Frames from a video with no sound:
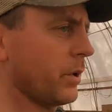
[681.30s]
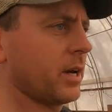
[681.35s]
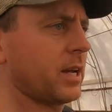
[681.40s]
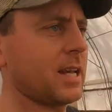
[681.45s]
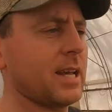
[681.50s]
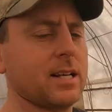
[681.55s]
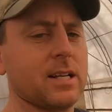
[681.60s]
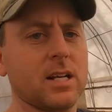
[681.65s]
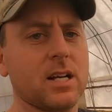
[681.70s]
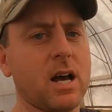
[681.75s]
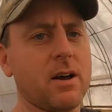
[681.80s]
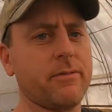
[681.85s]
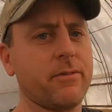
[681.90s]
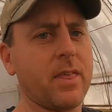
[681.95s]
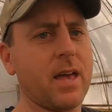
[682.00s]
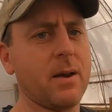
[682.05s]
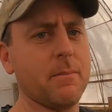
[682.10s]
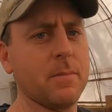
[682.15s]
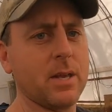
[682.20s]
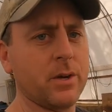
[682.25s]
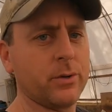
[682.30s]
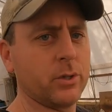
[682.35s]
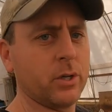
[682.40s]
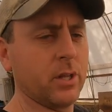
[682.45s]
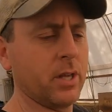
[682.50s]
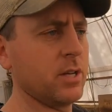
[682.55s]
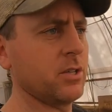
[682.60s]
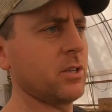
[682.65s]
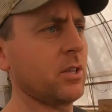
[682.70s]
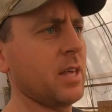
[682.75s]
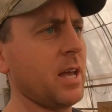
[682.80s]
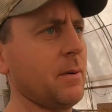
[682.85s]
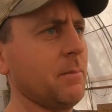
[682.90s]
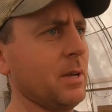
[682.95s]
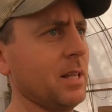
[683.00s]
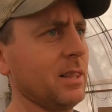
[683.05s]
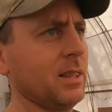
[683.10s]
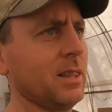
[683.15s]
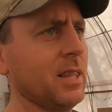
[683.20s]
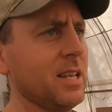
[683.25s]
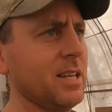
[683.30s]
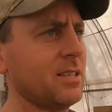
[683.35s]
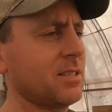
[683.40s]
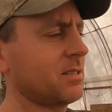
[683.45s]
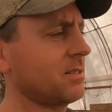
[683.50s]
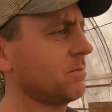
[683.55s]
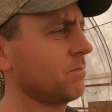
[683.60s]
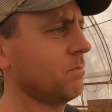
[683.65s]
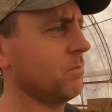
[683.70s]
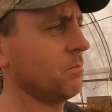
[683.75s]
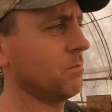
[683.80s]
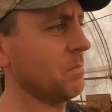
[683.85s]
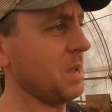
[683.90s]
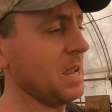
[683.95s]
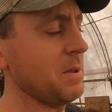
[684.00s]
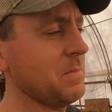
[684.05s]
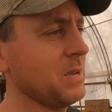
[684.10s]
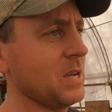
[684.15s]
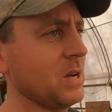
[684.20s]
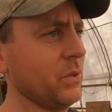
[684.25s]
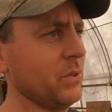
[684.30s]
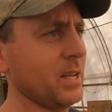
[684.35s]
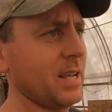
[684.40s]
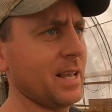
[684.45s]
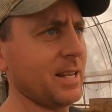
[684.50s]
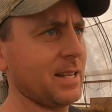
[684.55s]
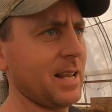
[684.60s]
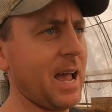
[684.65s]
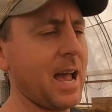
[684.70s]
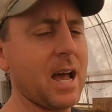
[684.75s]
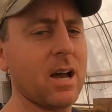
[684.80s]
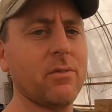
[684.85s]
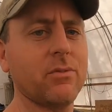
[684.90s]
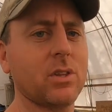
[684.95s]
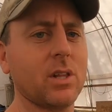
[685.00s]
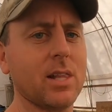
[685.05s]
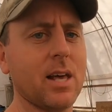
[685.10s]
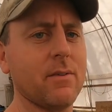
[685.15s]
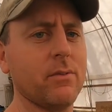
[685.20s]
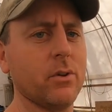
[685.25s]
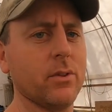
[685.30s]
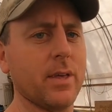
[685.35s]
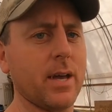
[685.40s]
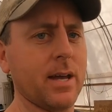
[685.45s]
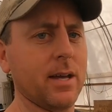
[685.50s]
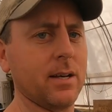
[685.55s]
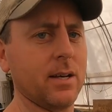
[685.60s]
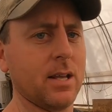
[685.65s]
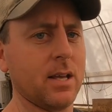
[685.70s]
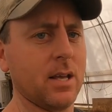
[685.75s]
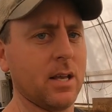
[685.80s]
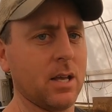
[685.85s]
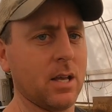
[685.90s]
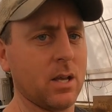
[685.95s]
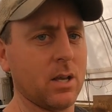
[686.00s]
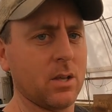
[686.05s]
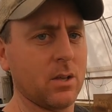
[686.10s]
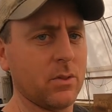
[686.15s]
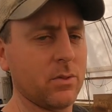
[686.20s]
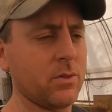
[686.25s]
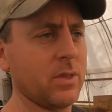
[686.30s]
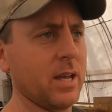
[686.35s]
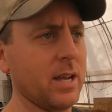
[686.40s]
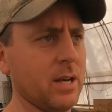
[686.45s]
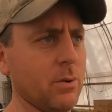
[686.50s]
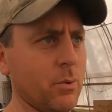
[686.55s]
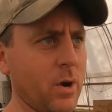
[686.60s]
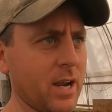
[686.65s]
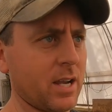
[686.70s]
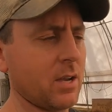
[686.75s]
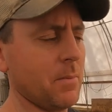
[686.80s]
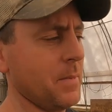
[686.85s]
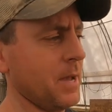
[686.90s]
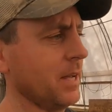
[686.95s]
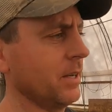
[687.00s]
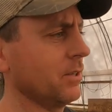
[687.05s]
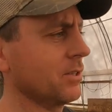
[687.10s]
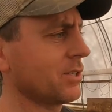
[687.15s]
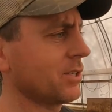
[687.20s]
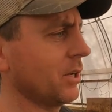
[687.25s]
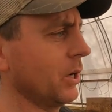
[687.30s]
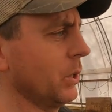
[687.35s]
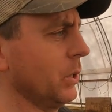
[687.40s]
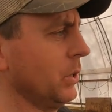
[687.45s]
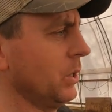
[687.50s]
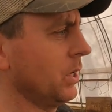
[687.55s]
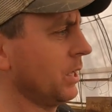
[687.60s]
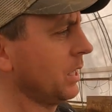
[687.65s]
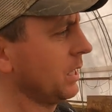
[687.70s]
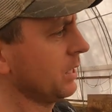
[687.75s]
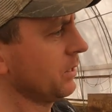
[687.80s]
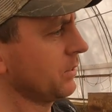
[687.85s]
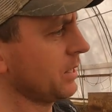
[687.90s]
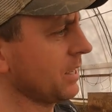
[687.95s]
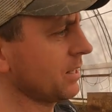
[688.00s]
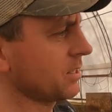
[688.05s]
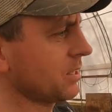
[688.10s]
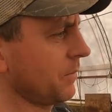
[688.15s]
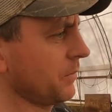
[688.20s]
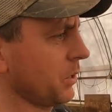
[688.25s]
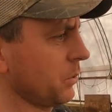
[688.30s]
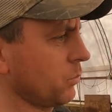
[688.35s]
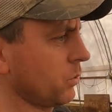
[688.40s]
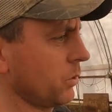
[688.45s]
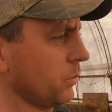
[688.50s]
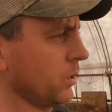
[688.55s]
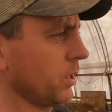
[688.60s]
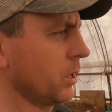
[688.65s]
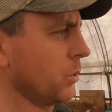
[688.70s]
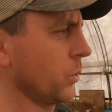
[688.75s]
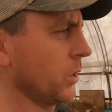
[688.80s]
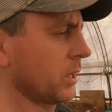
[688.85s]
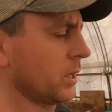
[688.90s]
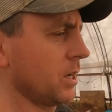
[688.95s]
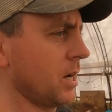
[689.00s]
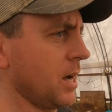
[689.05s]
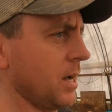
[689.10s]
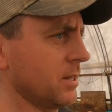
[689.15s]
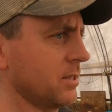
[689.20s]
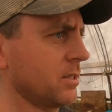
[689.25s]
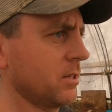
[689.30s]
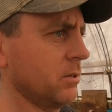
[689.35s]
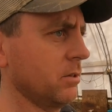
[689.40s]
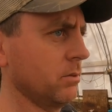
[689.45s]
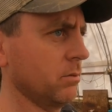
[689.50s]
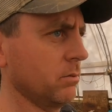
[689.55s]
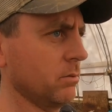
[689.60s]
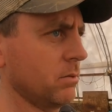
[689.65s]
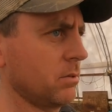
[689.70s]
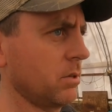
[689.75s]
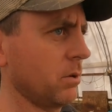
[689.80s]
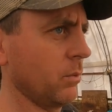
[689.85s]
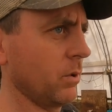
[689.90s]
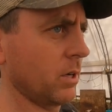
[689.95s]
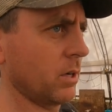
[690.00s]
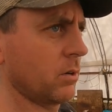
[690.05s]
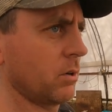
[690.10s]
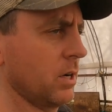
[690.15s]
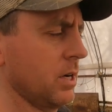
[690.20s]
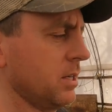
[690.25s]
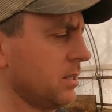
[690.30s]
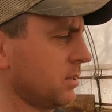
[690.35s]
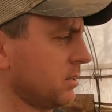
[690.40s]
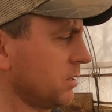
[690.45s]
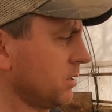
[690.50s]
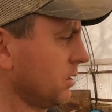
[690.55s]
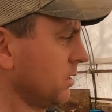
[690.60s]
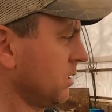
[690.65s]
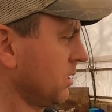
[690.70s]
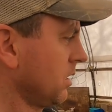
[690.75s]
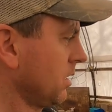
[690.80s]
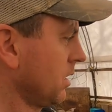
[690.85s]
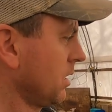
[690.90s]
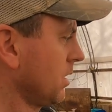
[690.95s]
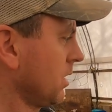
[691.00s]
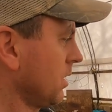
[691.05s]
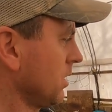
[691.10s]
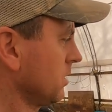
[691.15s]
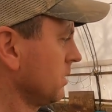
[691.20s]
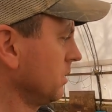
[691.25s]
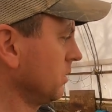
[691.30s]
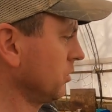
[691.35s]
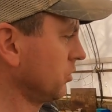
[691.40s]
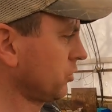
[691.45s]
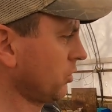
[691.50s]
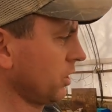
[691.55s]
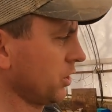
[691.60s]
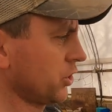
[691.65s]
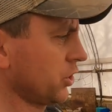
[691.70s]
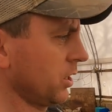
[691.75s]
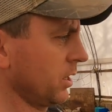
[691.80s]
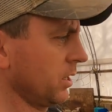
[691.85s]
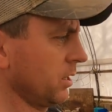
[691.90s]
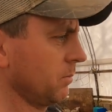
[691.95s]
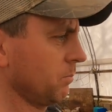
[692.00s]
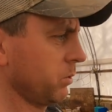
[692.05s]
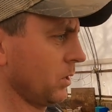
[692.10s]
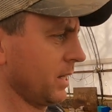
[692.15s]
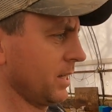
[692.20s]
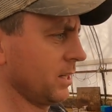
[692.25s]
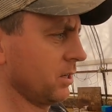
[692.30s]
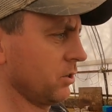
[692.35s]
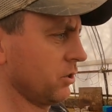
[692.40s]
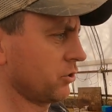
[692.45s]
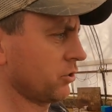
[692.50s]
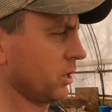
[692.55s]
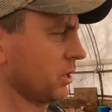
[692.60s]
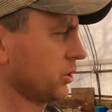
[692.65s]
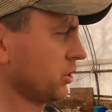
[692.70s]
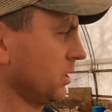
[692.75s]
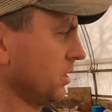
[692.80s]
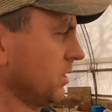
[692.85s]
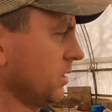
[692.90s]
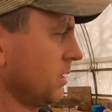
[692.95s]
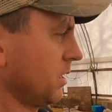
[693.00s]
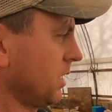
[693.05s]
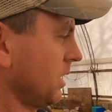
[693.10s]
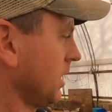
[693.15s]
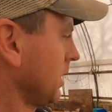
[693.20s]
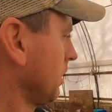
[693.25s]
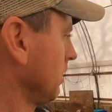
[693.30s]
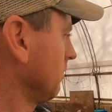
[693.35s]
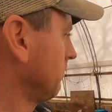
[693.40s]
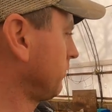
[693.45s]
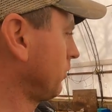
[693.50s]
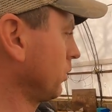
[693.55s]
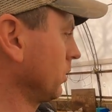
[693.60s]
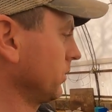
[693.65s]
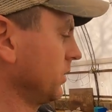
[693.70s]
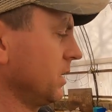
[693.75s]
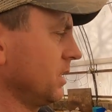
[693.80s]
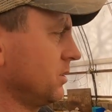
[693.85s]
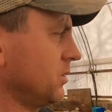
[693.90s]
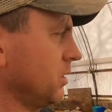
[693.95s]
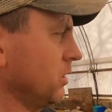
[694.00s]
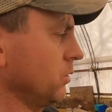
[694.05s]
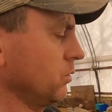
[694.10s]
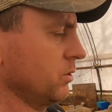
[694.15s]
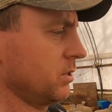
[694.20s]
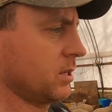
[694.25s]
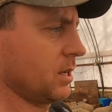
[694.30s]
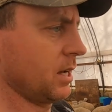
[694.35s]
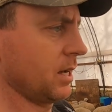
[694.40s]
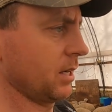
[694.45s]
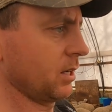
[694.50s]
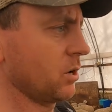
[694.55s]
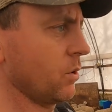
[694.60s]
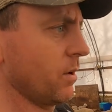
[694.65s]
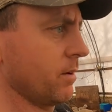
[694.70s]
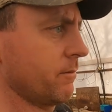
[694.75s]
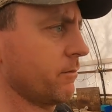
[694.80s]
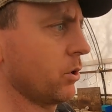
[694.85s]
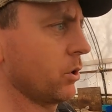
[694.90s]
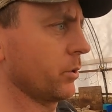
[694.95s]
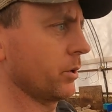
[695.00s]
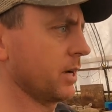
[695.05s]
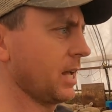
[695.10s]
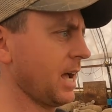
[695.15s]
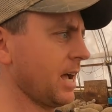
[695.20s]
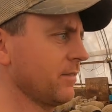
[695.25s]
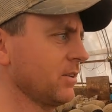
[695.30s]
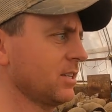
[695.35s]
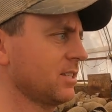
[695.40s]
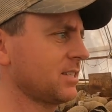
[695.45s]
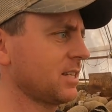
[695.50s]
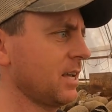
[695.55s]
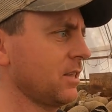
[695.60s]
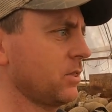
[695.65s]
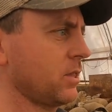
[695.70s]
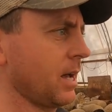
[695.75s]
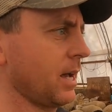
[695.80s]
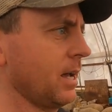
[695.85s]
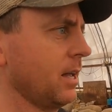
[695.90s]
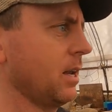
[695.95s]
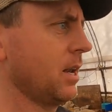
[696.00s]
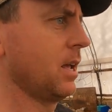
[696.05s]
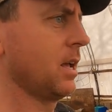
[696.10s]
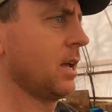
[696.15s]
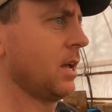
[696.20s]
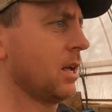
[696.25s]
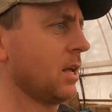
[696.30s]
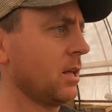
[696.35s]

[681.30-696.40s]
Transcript: weren't getting enough of that mineral into them, at least maybe only at half the level that they recommend. So that's something we're really working on to, to increase the nutrition, plain and nutrition, for these ewes uh, going forward. Having said that,